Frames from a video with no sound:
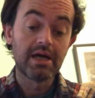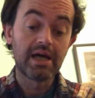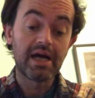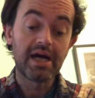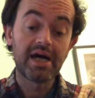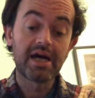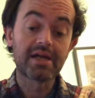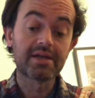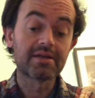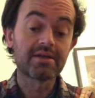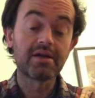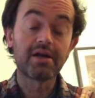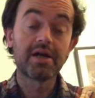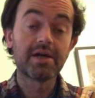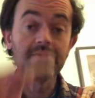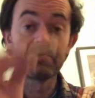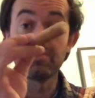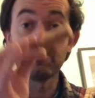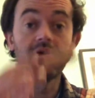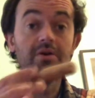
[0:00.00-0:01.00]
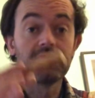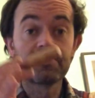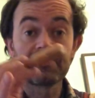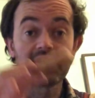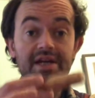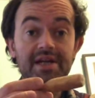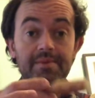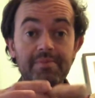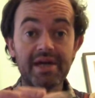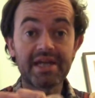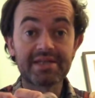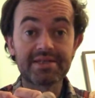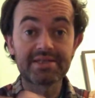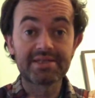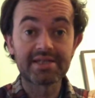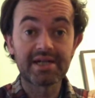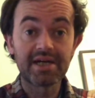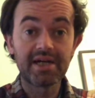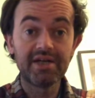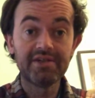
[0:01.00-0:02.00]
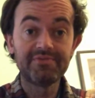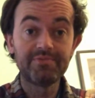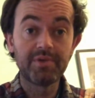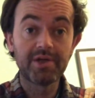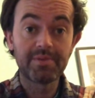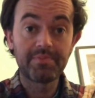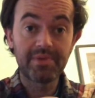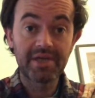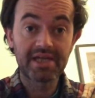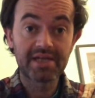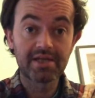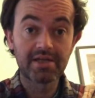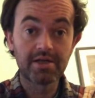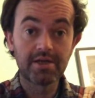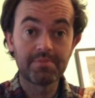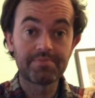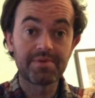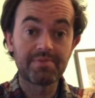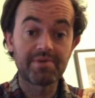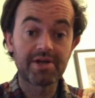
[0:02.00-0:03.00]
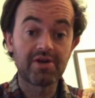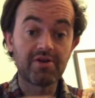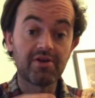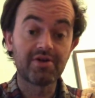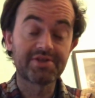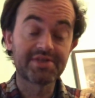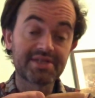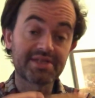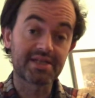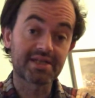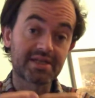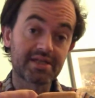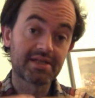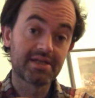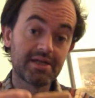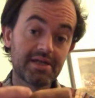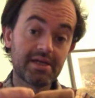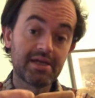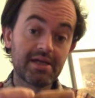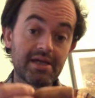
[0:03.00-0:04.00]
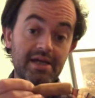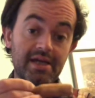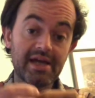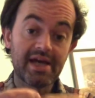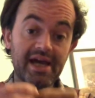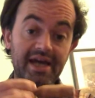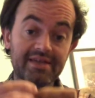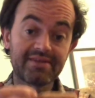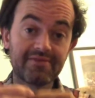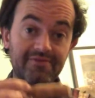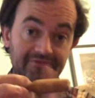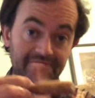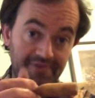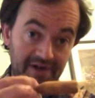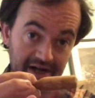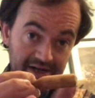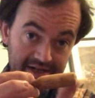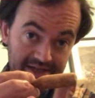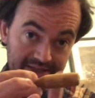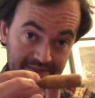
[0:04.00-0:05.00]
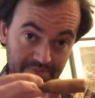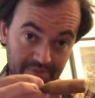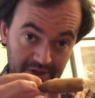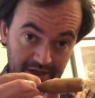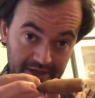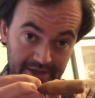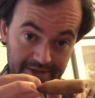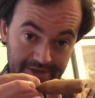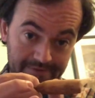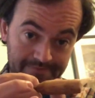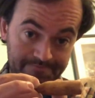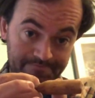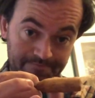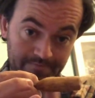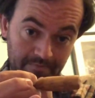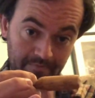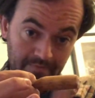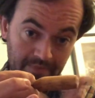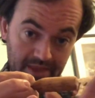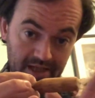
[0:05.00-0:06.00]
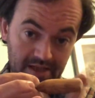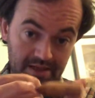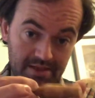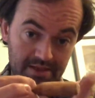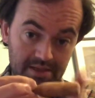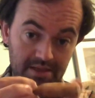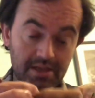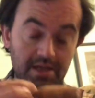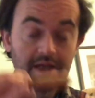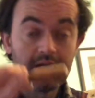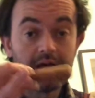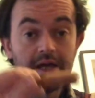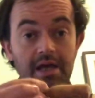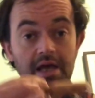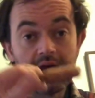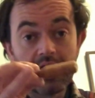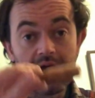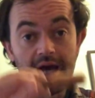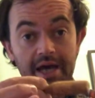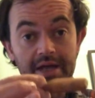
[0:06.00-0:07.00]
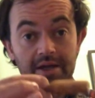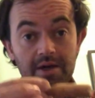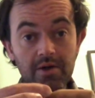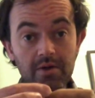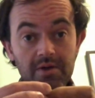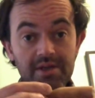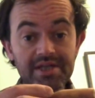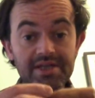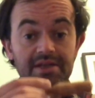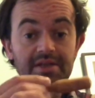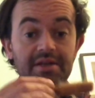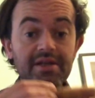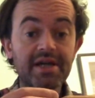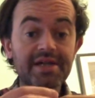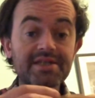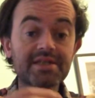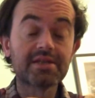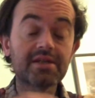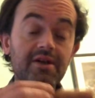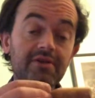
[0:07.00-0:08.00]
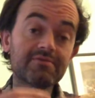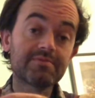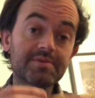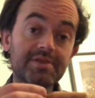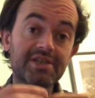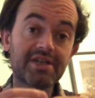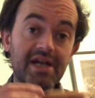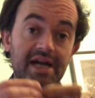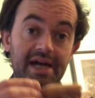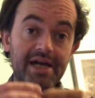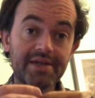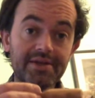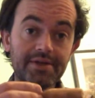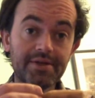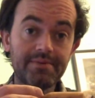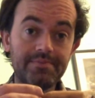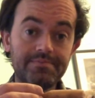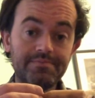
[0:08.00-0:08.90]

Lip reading: and I always recommend start off by picking up your Bodhran stick at the farthest point and hold it nice and comfortably in your hand.